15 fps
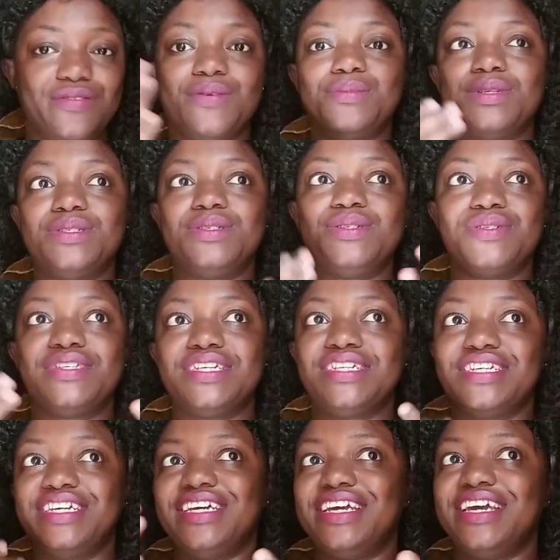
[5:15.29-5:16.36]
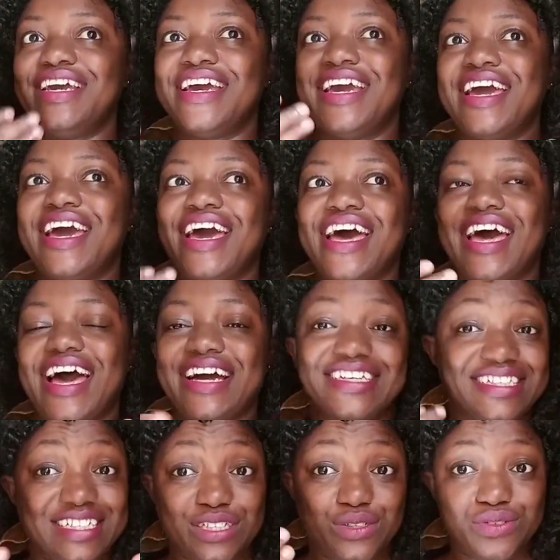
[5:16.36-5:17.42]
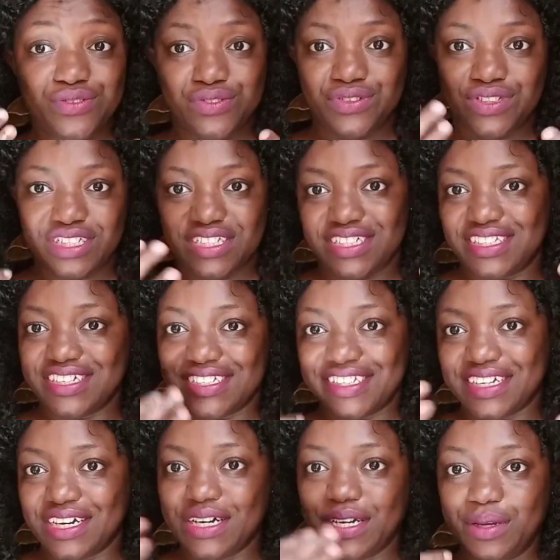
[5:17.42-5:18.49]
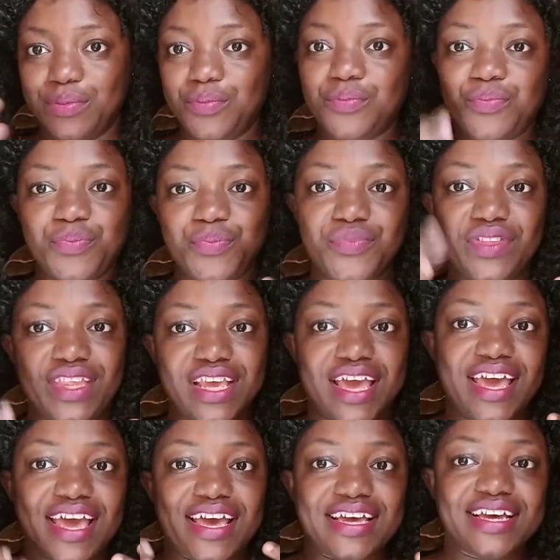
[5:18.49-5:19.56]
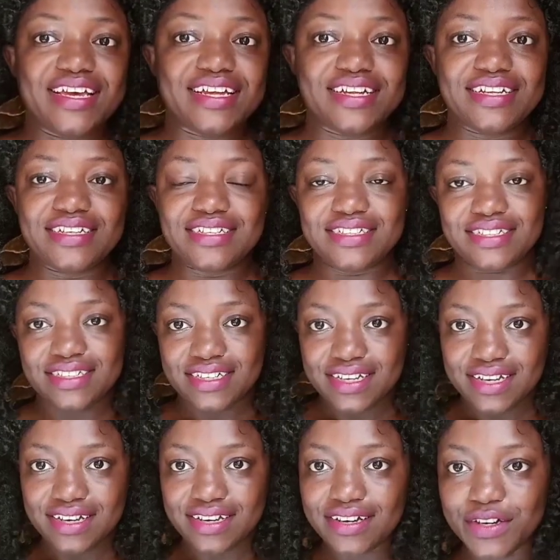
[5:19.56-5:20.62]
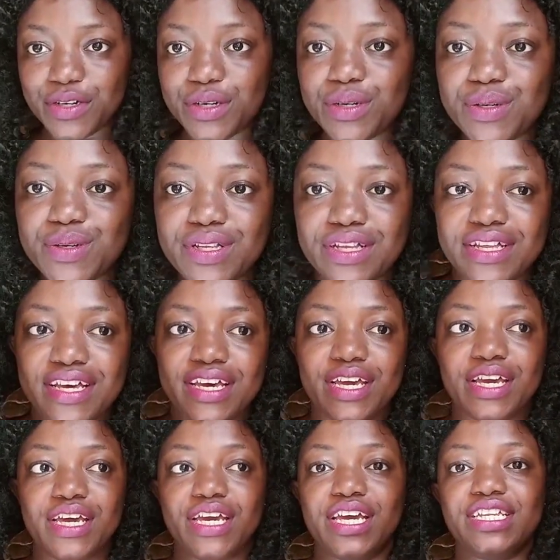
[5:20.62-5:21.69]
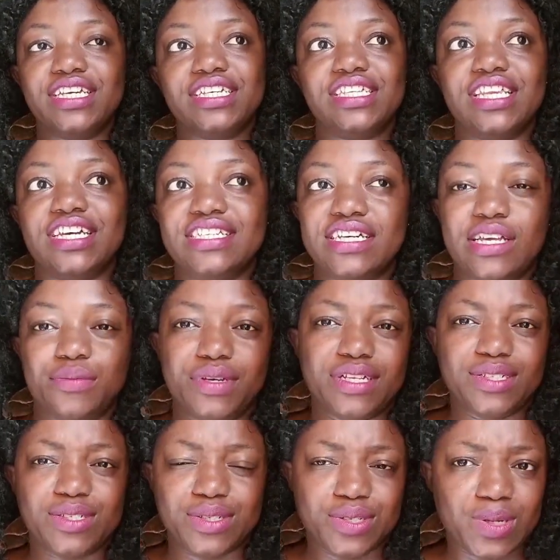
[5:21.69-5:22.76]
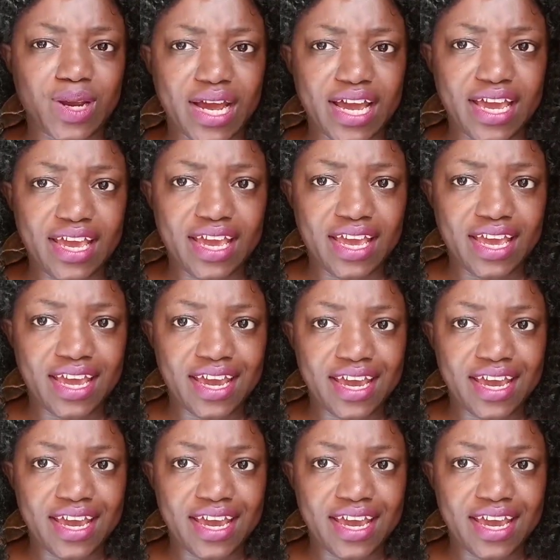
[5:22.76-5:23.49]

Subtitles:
If we're going to use any active, this is the time, and it takes less than a minute to dry.